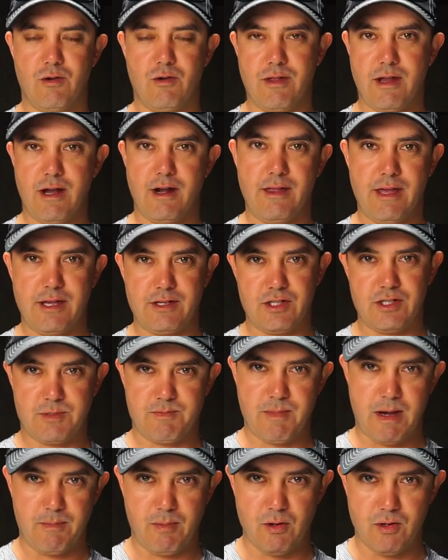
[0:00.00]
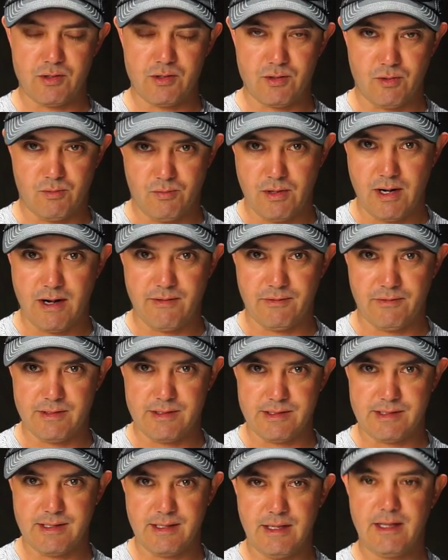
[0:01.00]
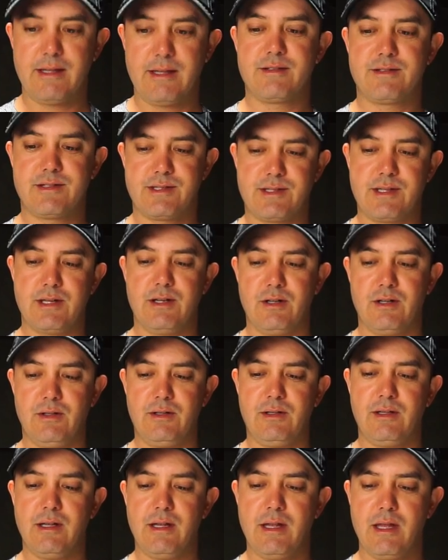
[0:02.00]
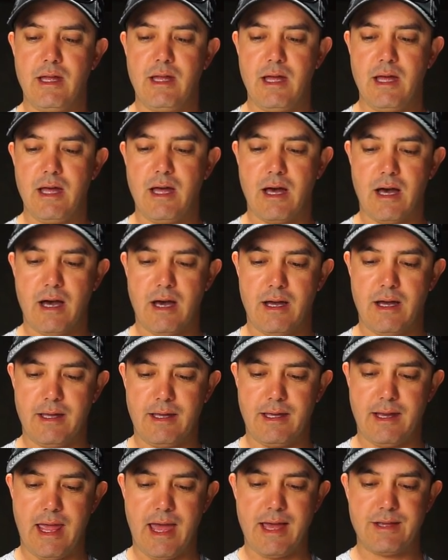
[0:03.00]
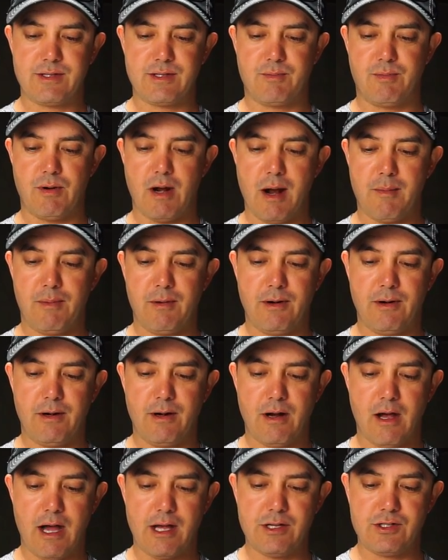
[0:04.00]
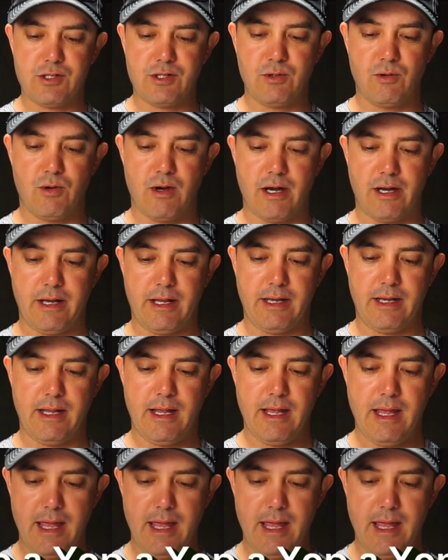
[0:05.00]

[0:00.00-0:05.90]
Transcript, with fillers: nor there. That's just my personal preference. Still, uh, it has the proper hot shoe on it.